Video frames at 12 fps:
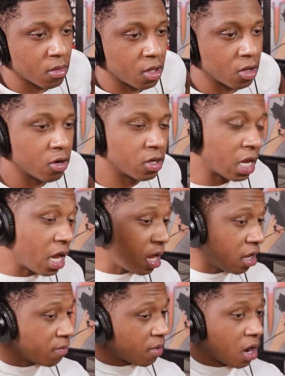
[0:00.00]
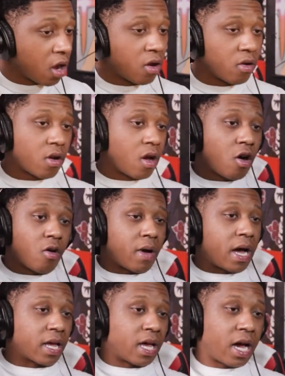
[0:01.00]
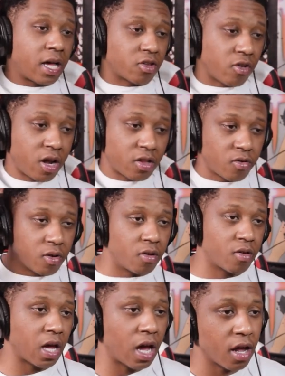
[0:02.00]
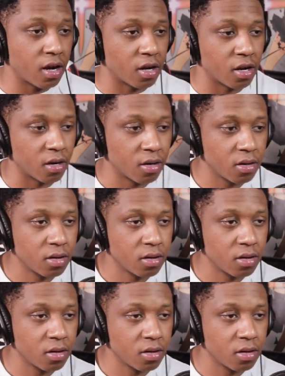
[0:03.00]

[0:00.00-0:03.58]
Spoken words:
You're done, bro. Oh, my gosh. Gran Torino's out of there.